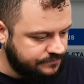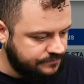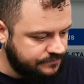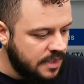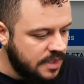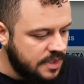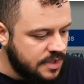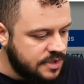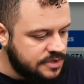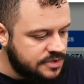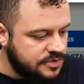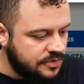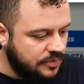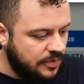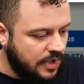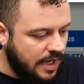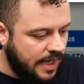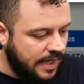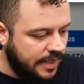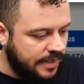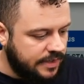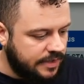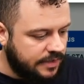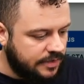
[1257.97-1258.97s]
So
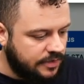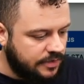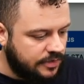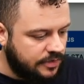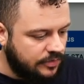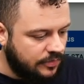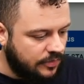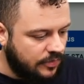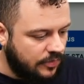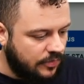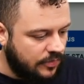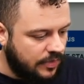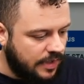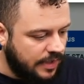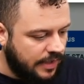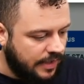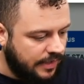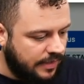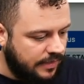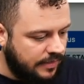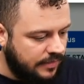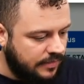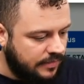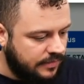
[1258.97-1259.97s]
I can go
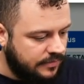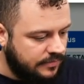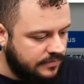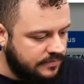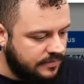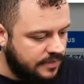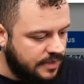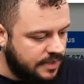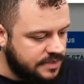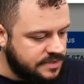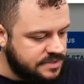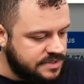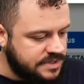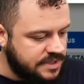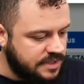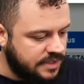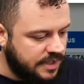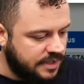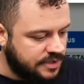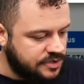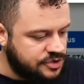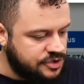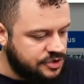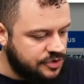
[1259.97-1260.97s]
ahead and
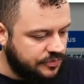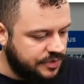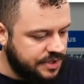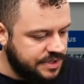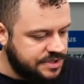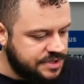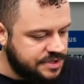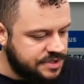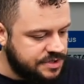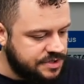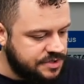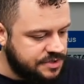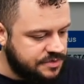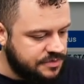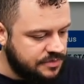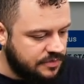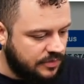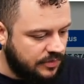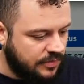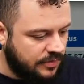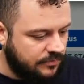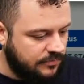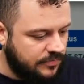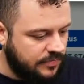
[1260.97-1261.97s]
select Johnny
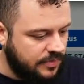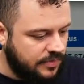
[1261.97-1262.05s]
Storm